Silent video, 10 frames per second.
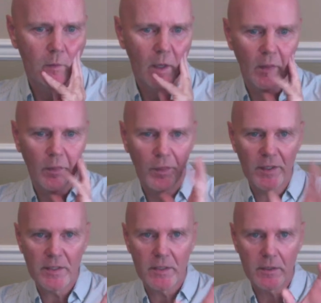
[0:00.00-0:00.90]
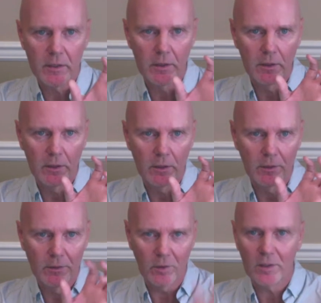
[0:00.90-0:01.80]
And this
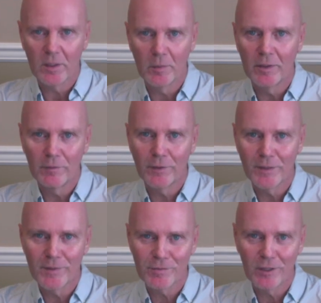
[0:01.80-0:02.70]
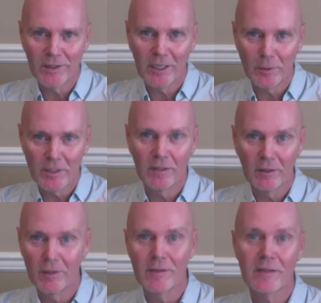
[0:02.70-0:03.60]
document in front of us right now is going
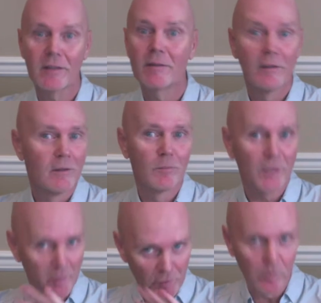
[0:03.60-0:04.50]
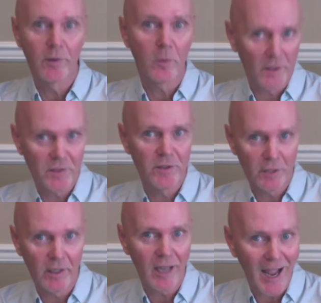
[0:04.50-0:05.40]
to answer pretty much all the questions you're
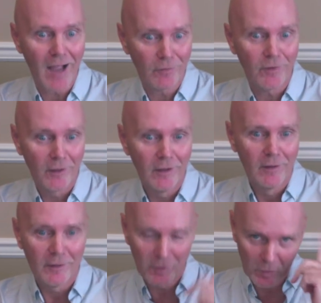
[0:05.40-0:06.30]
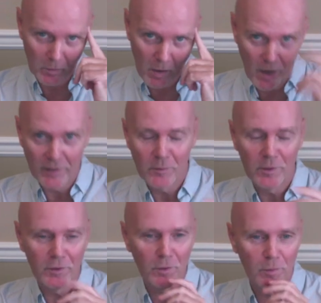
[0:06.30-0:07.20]
going to have in your mind when
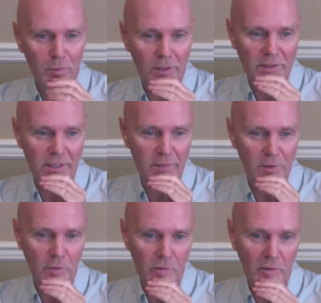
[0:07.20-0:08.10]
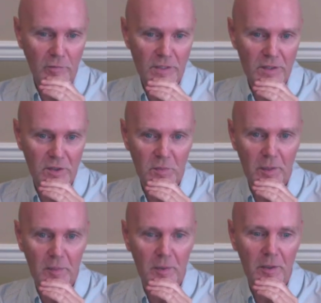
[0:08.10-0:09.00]
you're putting together your own research
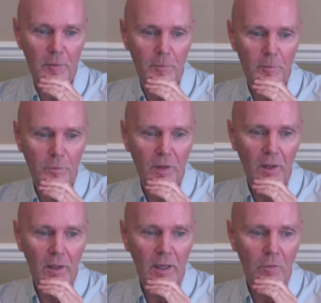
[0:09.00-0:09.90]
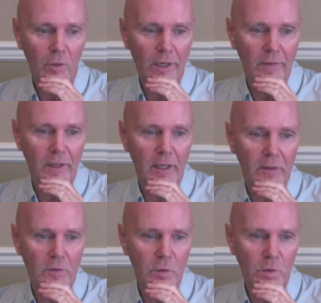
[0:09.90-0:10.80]
paper. And right at the end,
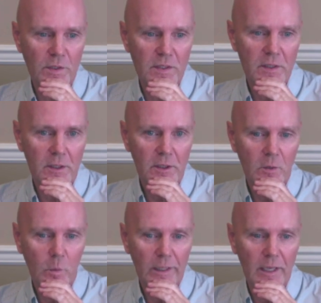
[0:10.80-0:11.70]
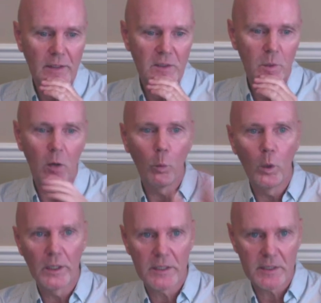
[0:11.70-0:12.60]
of course, we get to our
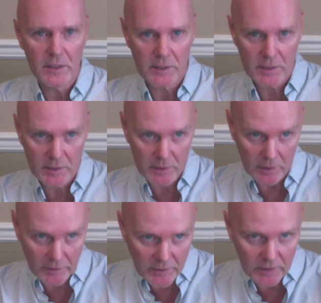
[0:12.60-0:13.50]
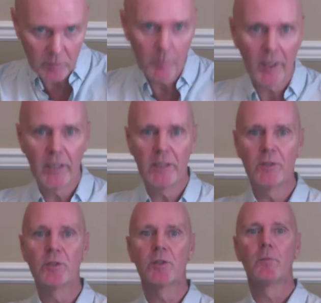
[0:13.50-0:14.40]
works cited
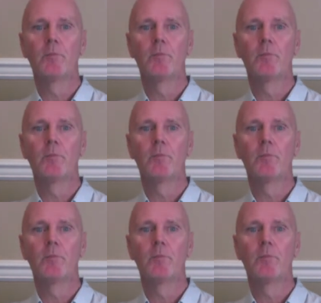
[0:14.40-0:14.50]
page